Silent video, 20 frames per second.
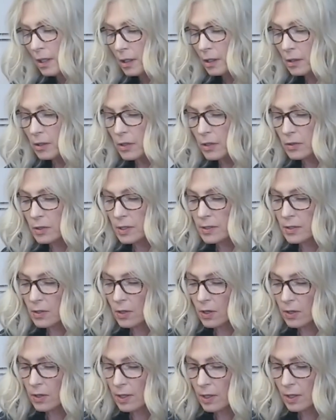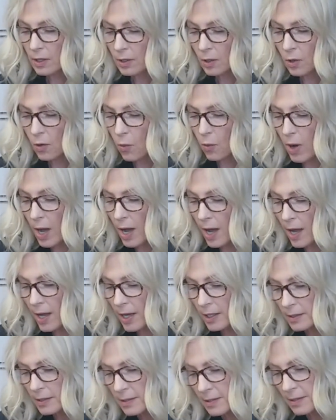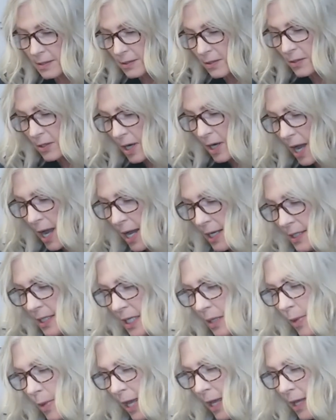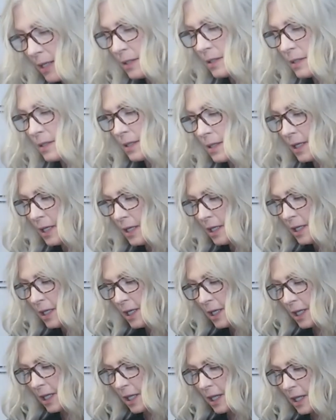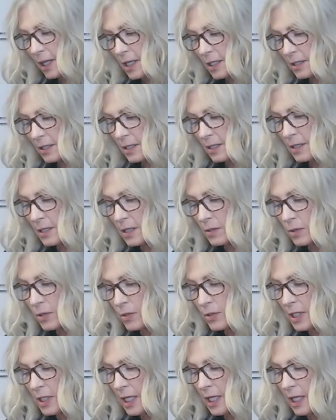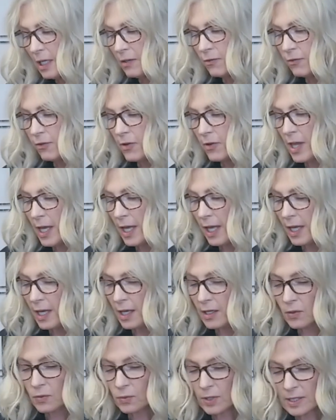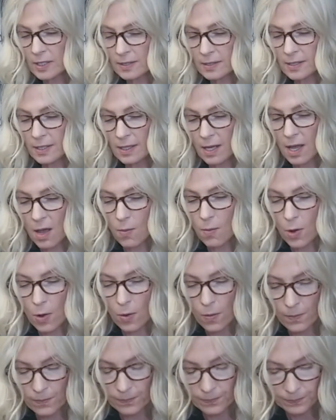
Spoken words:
glutes or their quads, their IT bands, this is the routine for the hand, wrist, and elbow.